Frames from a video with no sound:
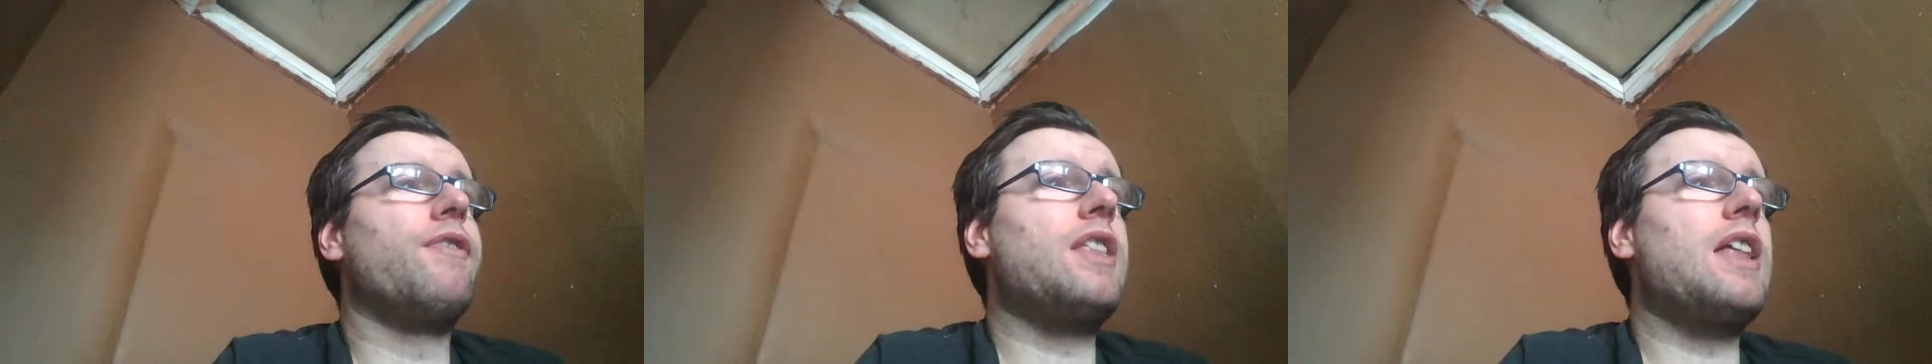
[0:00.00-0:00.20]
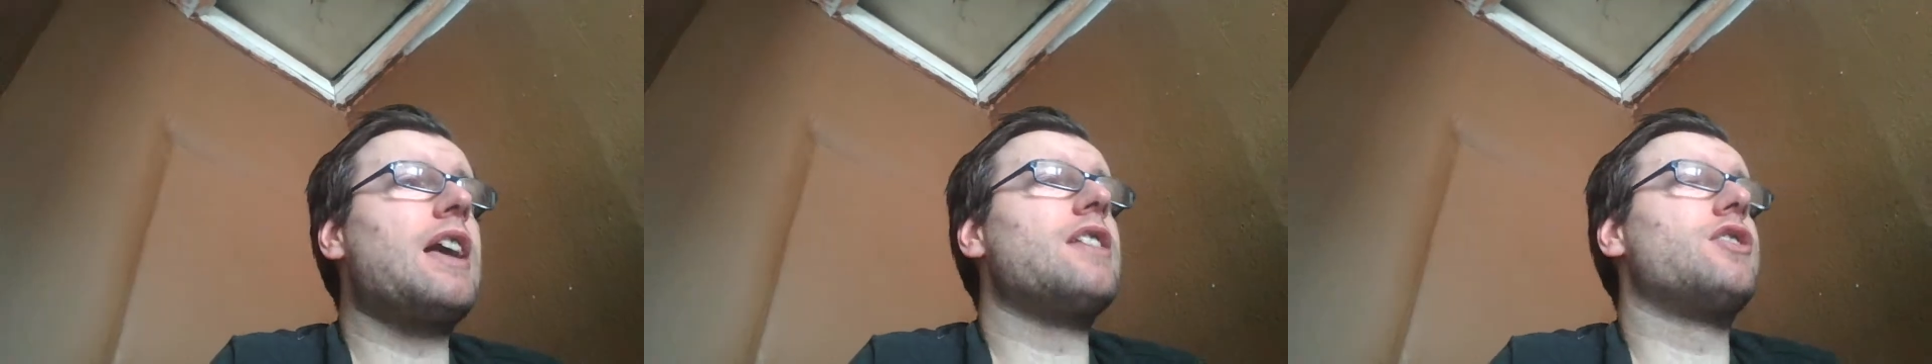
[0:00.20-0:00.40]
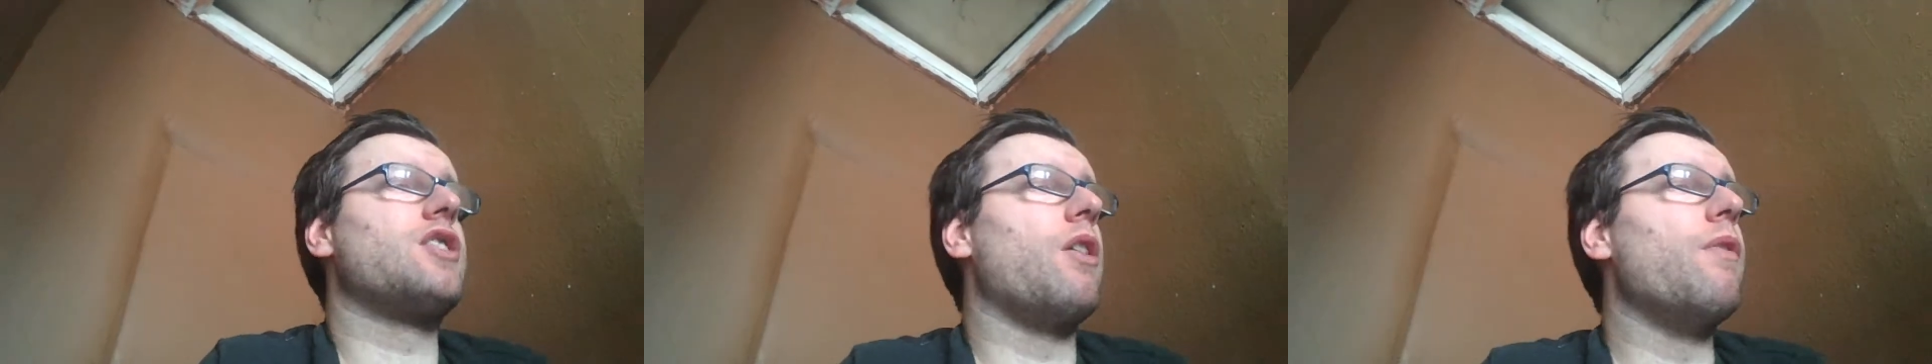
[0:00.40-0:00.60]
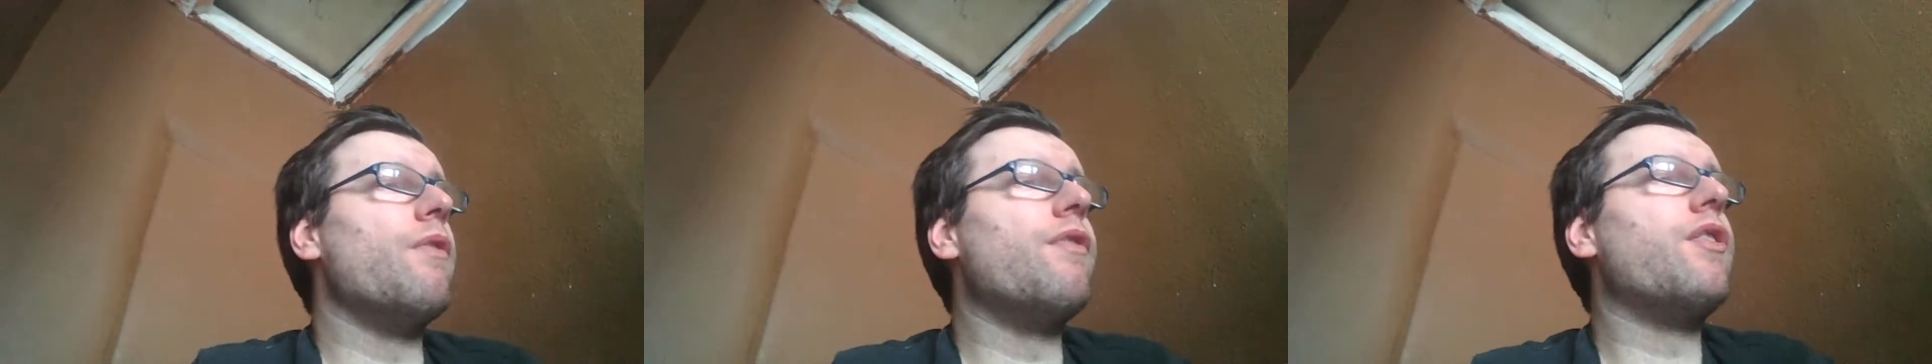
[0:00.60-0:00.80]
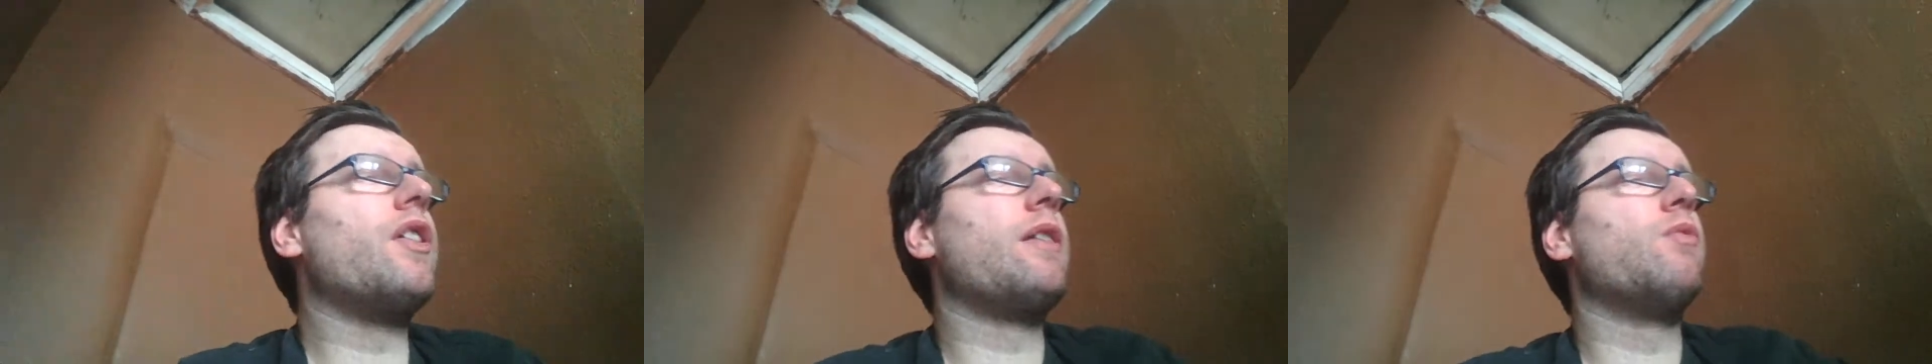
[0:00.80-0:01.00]
for that to go and
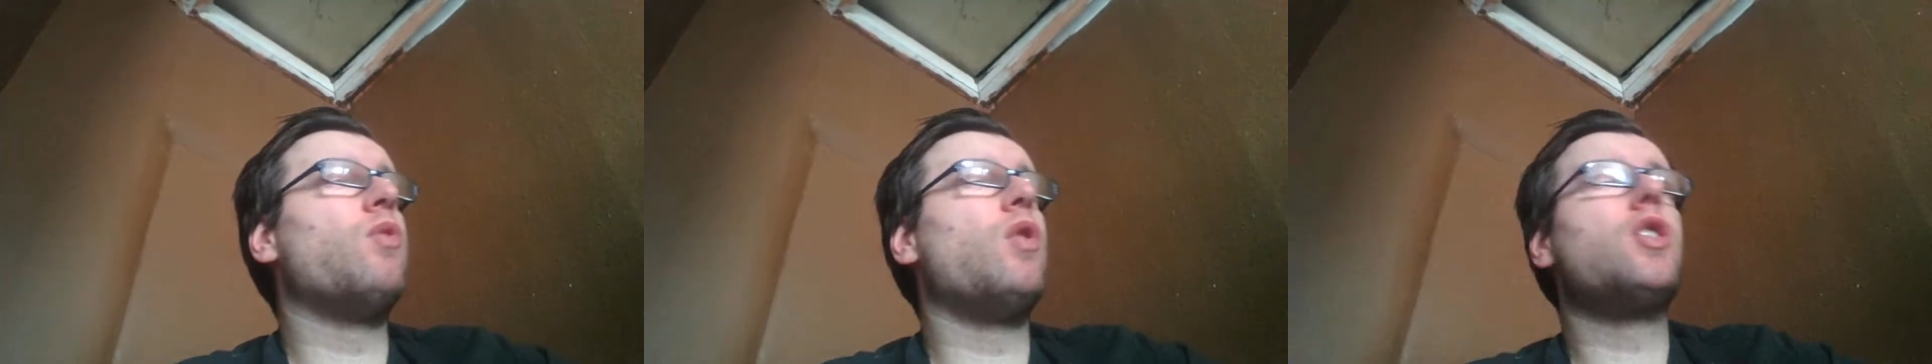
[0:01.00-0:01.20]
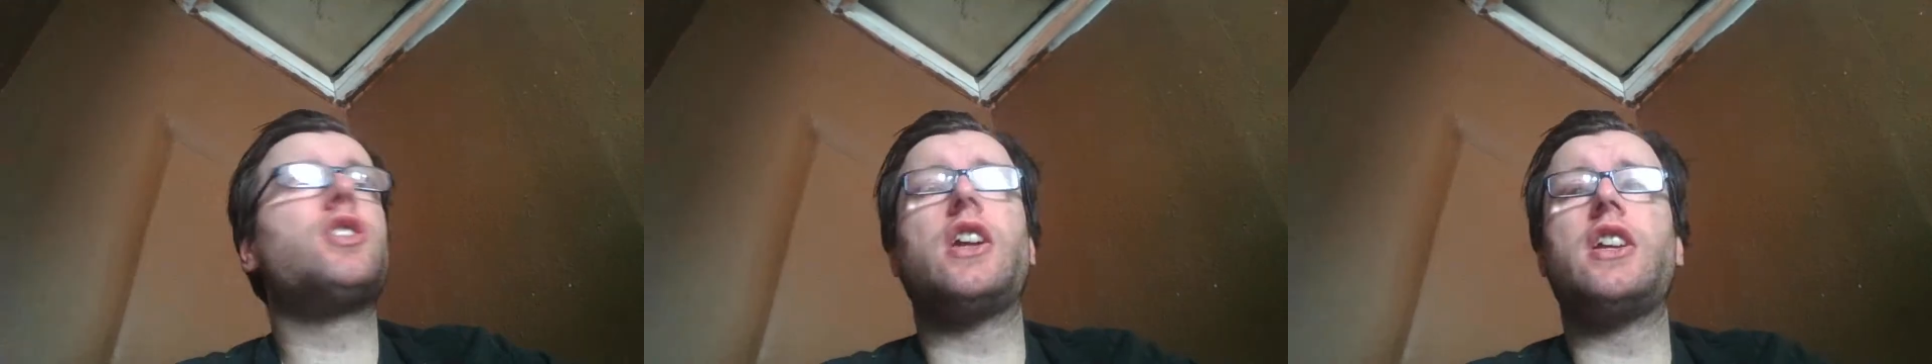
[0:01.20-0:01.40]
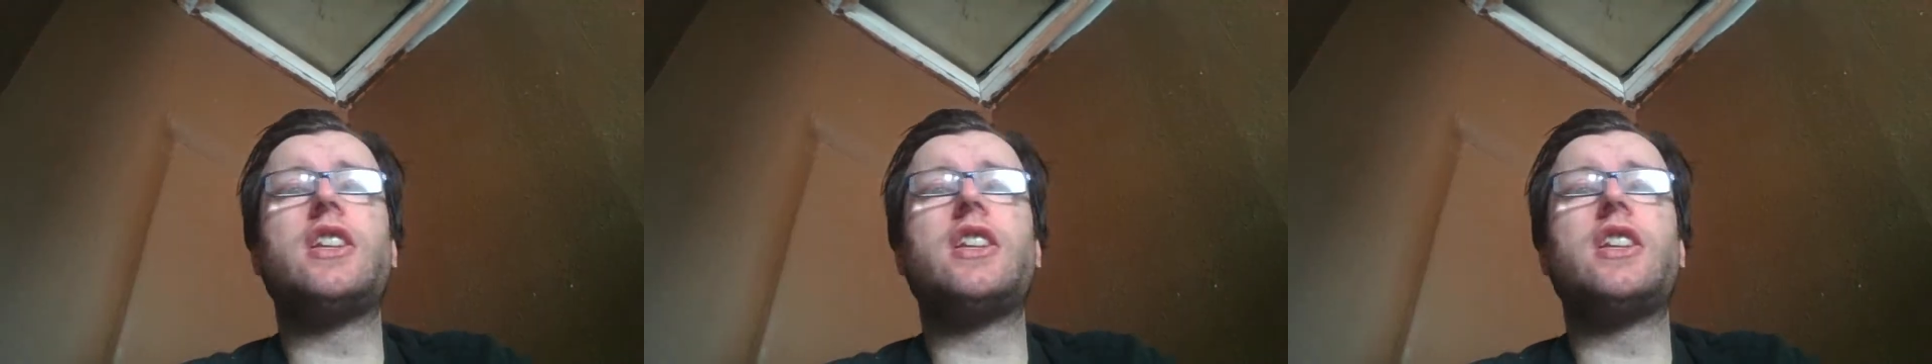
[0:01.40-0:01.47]
fucking watch it.